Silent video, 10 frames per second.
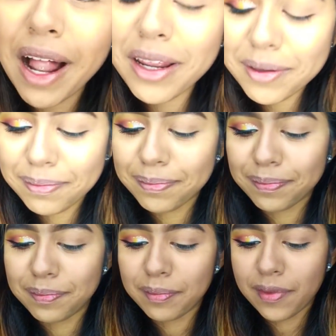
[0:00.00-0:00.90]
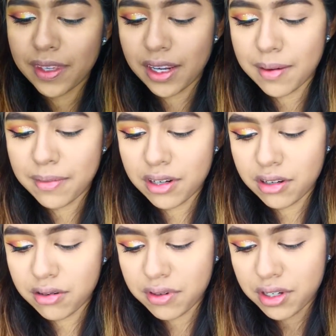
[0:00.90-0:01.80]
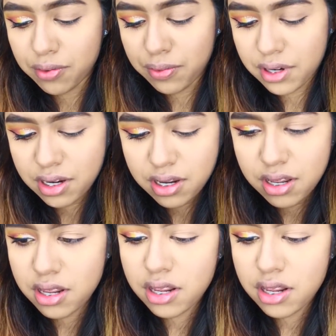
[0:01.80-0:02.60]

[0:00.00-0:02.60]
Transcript: Palette. I'm gonna go in with